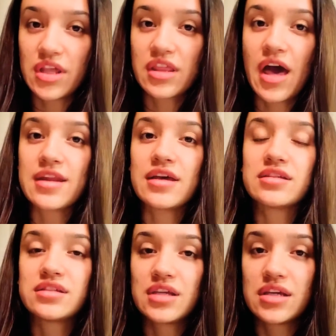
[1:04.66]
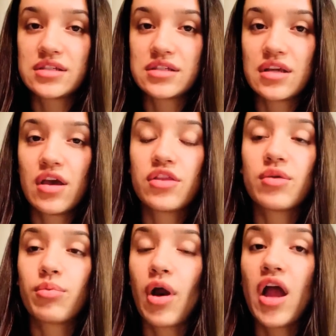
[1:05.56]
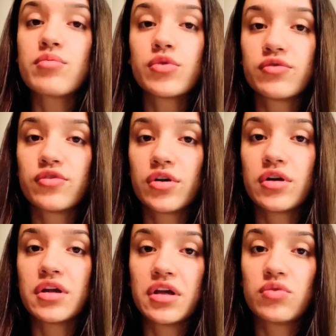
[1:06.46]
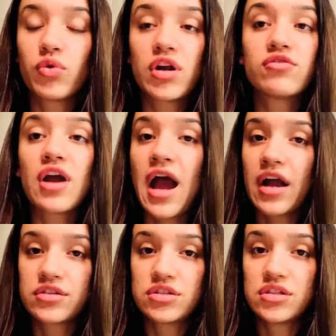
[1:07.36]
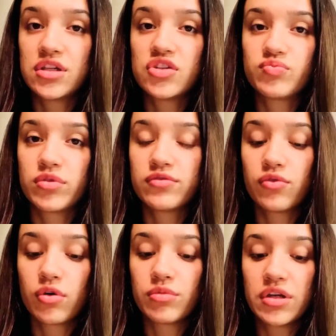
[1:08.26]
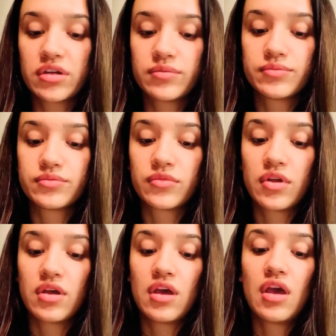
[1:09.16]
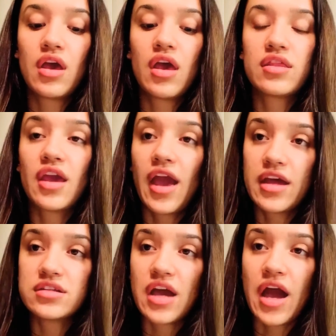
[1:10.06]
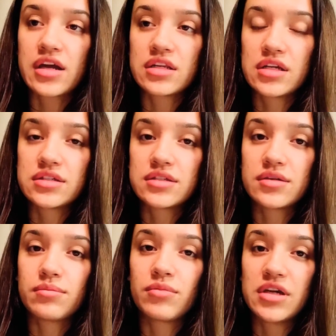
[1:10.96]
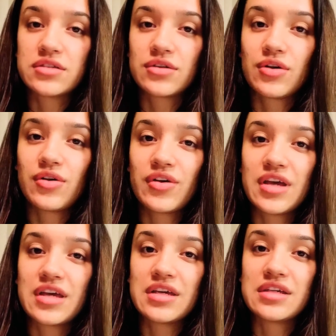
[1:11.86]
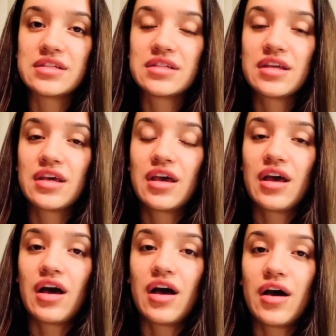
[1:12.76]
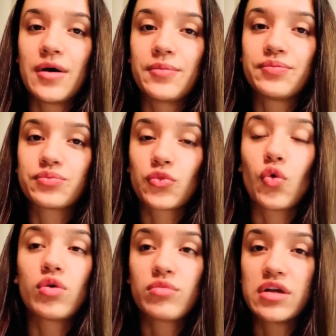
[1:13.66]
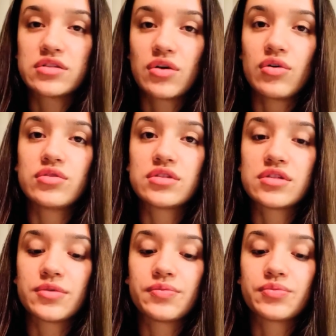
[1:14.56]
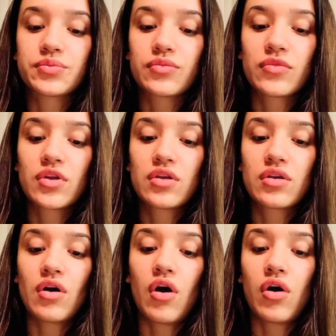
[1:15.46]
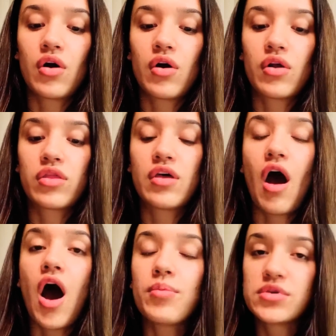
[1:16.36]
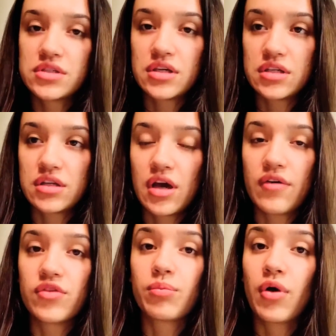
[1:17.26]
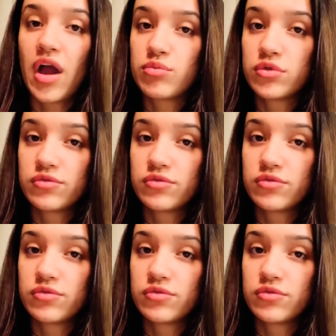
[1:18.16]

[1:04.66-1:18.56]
that assist the prime mover in whatever action it is performing. The antagonist muscle is, or muscles, are the opposite of the prime